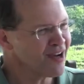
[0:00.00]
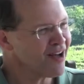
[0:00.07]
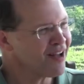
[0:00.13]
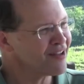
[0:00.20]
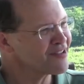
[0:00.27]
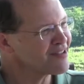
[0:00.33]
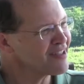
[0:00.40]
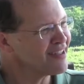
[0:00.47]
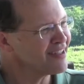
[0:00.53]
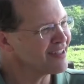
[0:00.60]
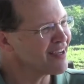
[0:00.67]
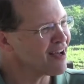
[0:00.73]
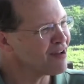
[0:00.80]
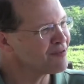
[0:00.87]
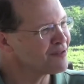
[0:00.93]
Geology
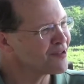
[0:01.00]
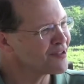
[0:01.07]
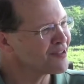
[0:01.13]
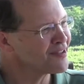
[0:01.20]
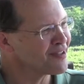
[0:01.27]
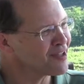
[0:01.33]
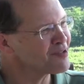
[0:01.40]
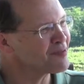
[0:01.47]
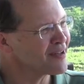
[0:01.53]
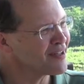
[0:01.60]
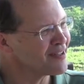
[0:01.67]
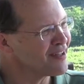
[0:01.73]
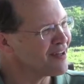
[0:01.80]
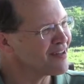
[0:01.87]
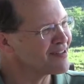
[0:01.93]
in California does
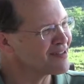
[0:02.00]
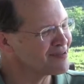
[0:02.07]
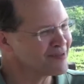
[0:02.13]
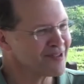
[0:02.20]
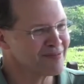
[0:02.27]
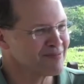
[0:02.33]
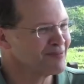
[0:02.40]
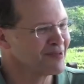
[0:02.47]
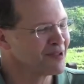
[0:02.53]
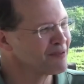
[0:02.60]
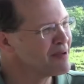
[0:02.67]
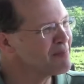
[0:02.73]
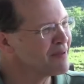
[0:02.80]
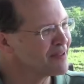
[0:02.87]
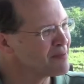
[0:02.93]
what it does, and
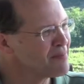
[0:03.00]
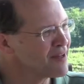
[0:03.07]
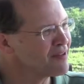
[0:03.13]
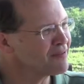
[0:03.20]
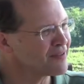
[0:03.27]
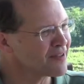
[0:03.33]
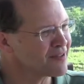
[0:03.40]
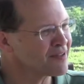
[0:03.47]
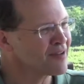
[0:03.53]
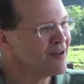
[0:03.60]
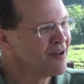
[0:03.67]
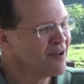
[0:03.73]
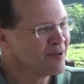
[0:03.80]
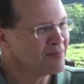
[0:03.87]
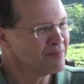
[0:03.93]
we're reaping the benefits.
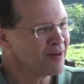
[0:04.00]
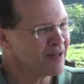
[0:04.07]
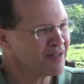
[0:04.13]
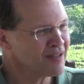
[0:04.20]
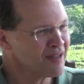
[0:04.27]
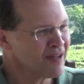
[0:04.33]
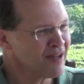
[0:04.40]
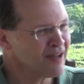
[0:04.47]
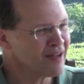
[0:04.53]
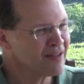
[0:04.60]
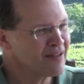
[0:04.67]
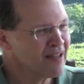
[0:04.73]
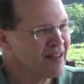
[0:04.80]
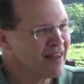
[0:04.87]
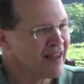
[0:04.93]
But
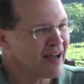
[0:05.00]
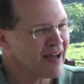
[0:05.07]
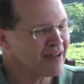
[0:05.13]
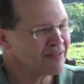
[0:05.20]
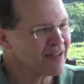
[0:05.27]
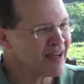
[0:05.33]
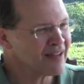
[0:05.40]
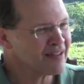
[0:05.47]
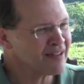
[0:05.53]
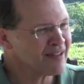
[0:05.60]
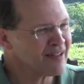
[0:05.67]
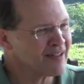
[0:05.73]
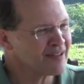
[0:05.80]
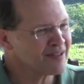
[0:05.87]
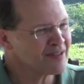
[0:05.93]
I've got
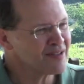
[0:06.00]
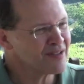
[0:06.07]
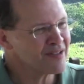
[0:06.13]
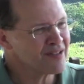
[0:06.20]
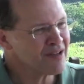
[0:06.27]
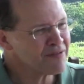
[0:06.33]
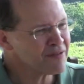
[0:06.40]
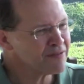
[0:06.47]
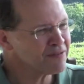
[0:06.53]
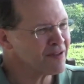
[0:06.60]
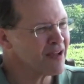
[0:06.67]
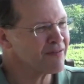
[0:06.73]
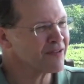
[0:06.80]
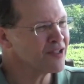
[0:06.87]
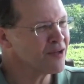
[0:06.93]
different
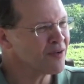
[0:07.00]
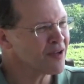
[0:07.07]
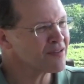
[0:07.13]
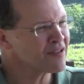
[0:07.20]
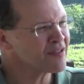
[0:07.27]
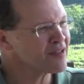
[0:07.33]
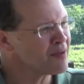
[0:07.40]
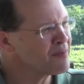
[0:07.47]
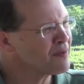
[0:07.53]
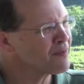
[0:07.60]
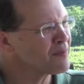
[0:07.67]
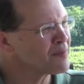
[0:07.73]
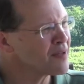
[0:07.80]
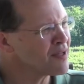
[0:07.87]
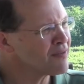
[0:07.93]
flavor nuances
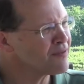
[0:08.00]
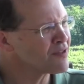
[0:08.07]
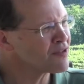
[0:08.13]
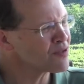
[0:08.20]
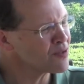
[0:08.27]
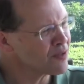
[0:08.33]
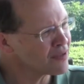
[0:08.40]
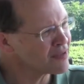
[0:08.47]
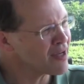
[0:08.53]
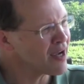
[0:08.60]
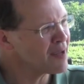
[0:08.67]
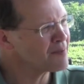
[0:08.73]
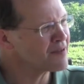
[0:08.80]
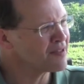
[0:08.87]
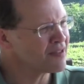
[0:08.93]
coming from the different soil
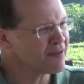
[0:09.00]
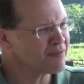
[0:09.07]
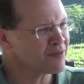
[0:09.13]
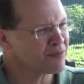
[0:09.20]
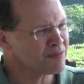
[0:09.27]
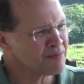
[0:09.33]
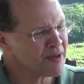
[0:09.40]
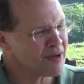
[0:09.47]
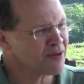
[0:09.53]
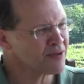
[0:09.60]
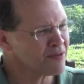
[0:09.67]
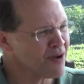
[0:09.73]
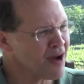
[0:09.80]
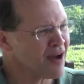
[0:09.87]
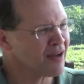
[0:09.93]
types and different
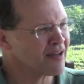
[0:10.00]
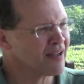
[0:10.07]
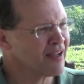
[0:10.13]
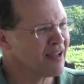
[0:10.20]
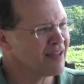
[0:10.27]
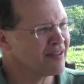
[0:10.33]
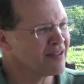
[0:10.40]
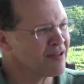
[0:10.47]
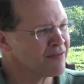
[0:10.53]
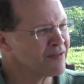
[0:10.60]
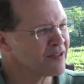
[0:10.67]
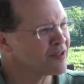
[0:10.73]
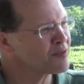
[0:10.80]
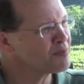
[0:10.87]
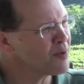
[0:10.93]
parent rock and the
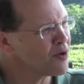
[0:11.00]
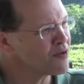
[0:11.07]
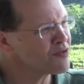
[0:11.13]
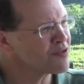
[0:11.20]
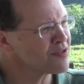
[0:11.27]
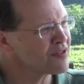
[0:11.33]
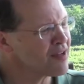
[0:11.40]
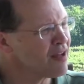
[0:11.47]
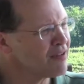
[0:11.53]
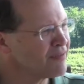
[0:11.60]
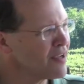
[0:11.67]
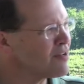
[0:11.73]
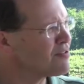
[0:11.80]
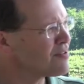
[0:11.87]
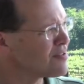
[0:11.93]
different exposures and
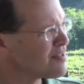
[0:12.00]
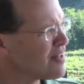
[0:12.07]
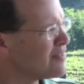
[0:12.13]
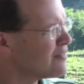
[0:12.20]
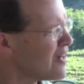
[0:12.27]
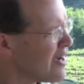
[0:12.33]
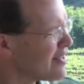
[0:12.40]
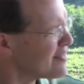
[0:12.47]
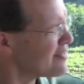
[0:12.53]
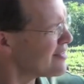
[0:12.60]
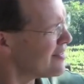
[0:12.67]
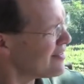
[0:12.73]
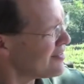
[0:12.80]
elevations that I've got